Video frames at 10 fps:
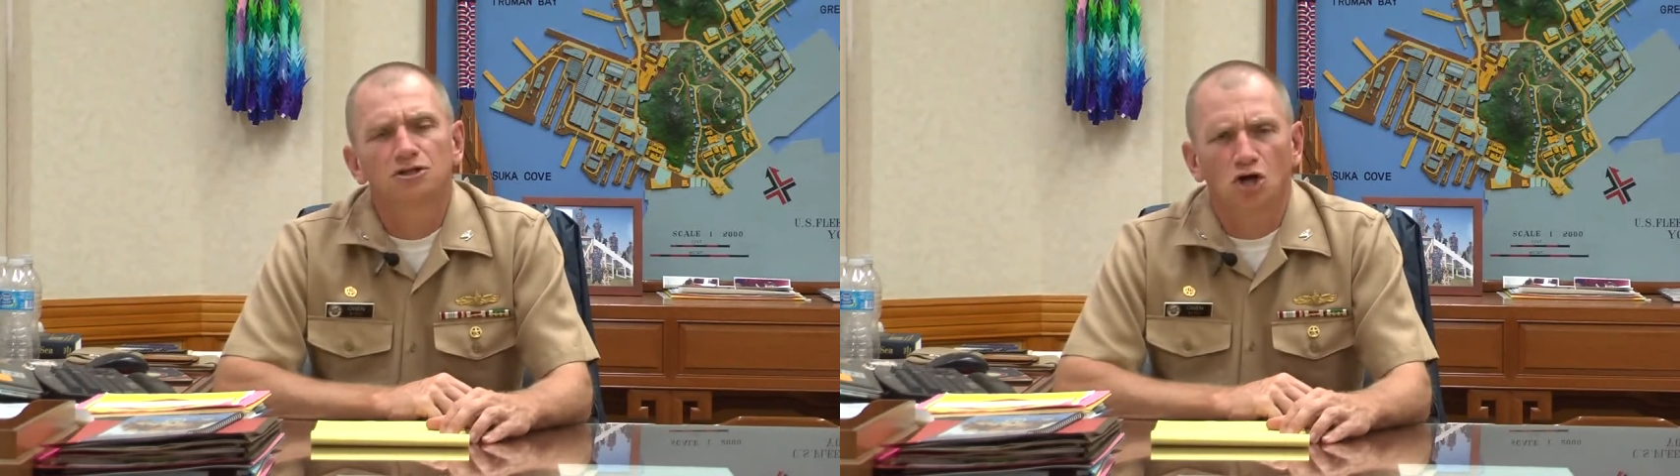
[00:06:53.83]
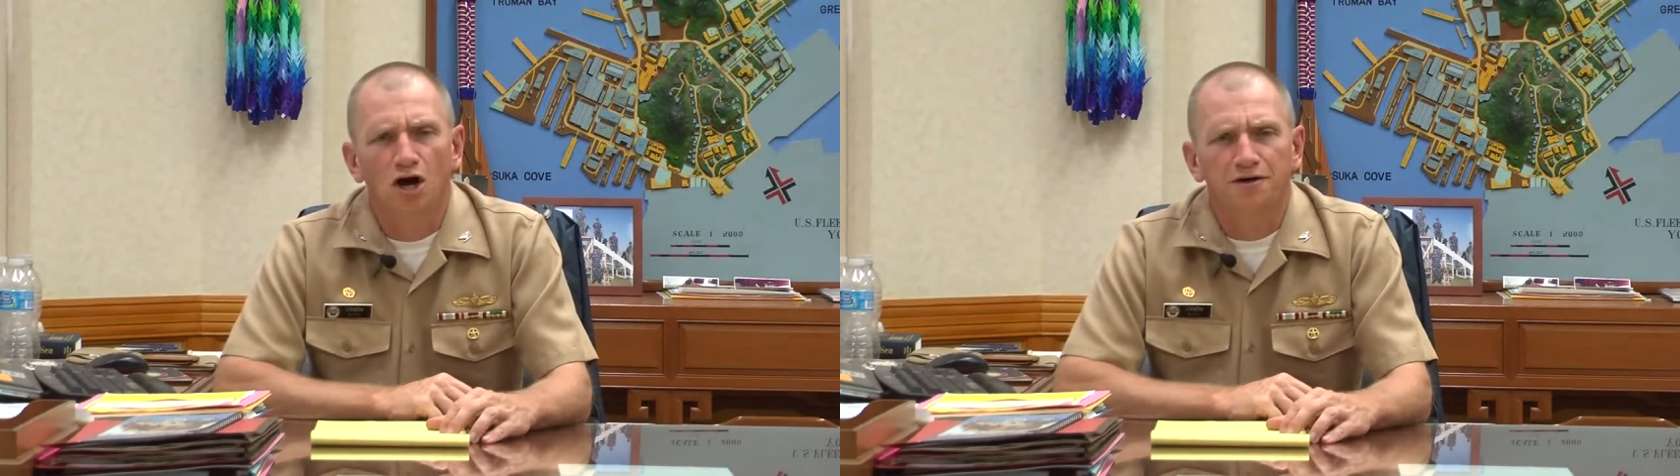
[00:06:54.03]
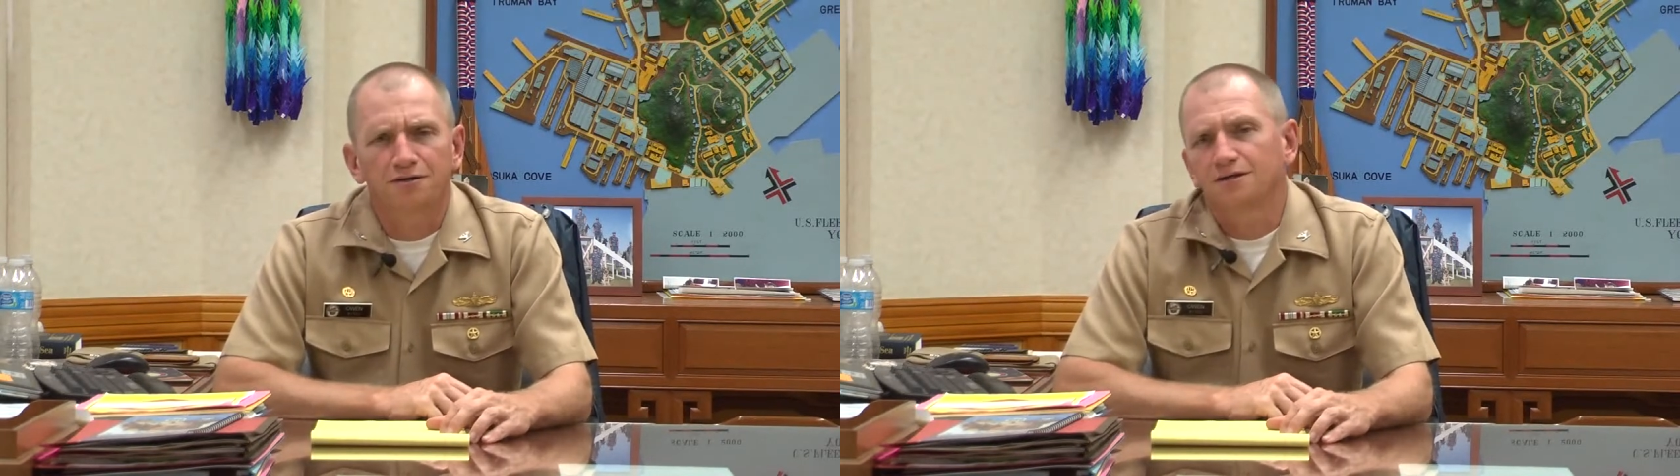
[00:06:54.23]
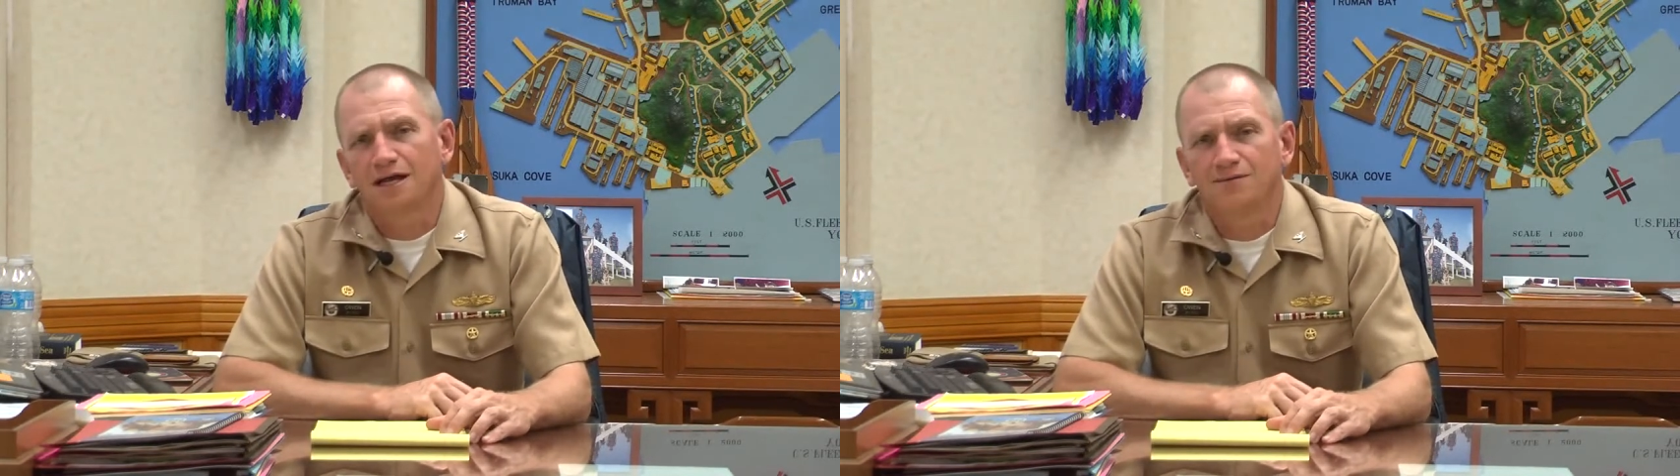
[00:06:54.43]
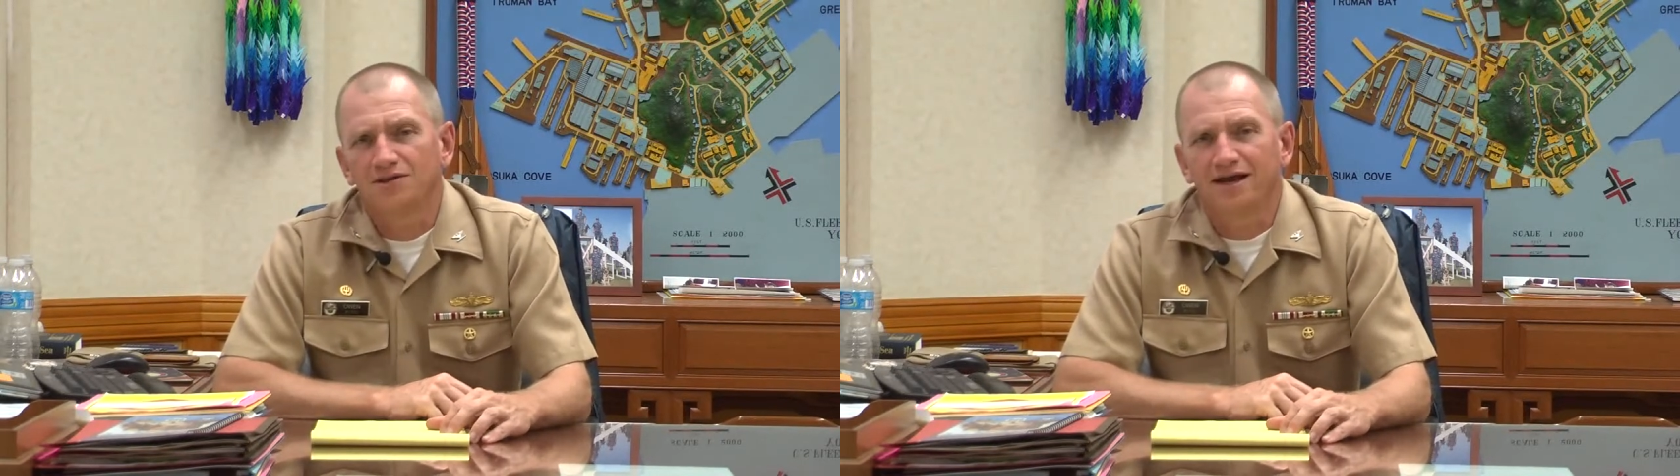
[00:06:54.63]
daughter
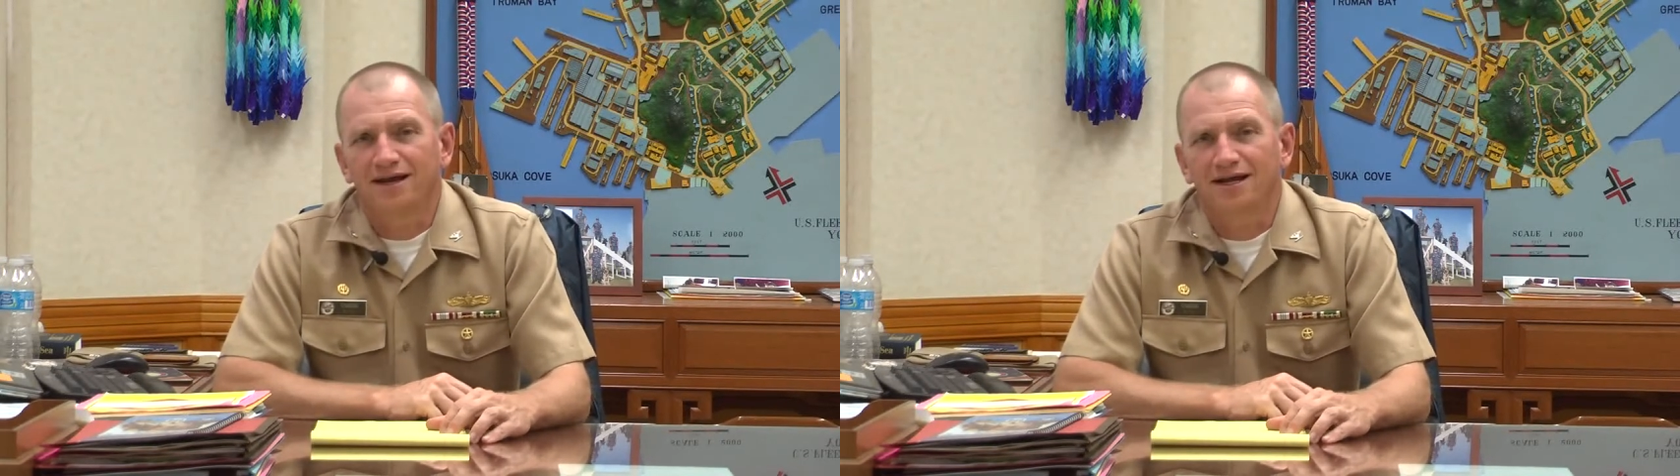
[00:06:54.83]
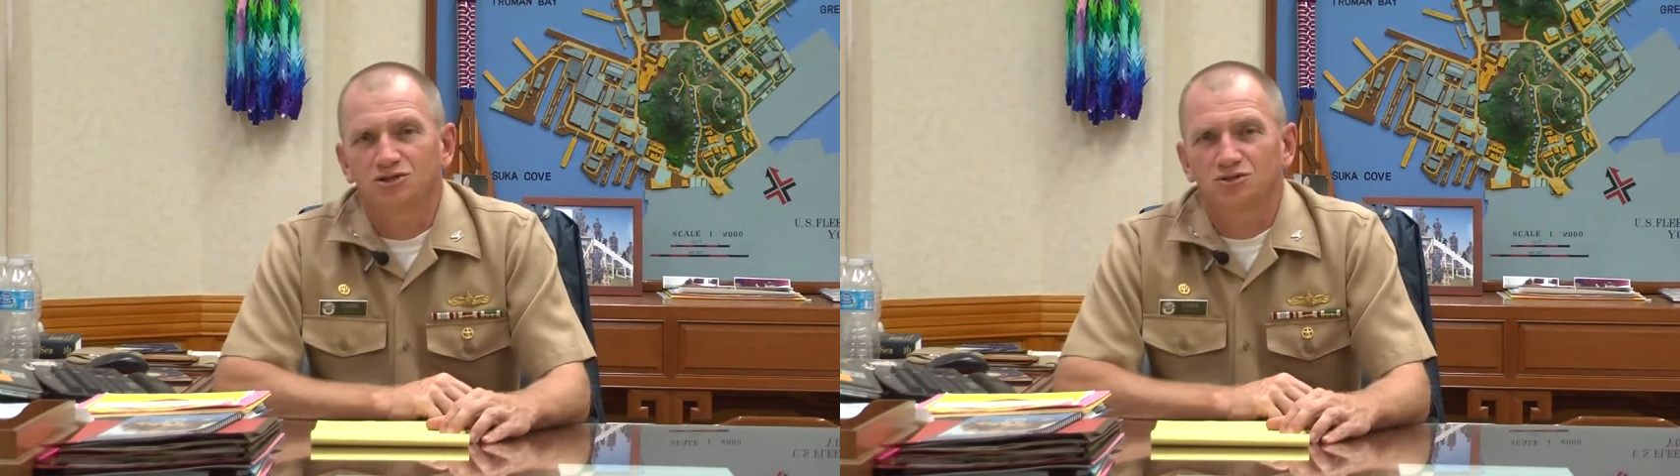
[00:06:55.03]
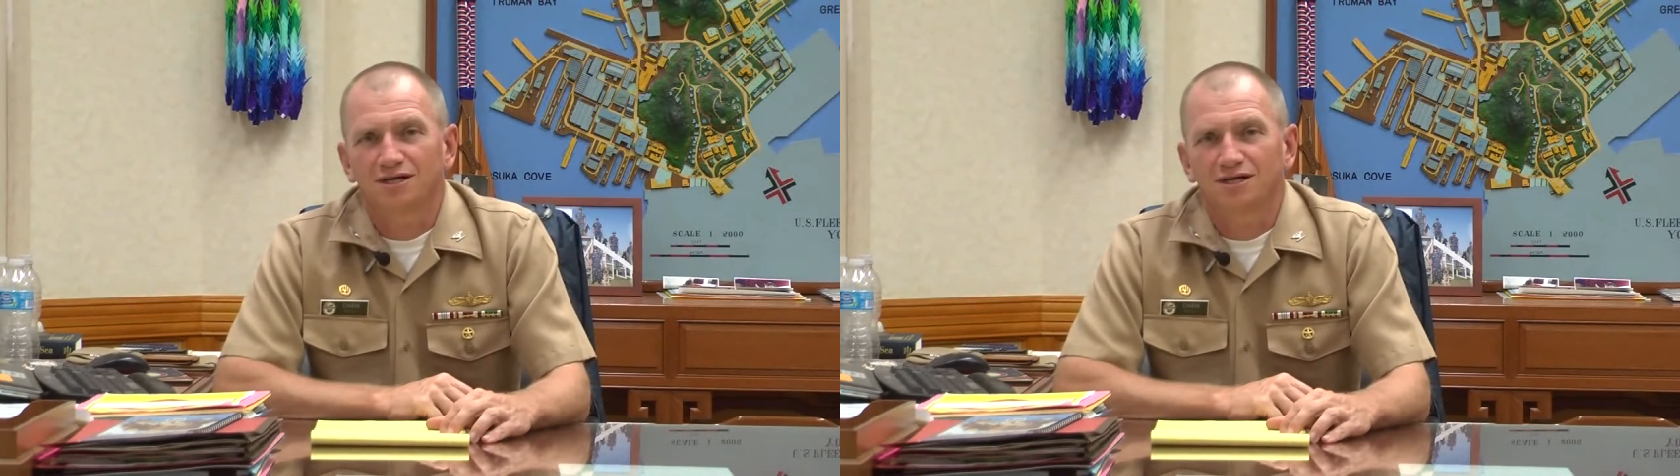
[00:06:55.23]
gave me that answer.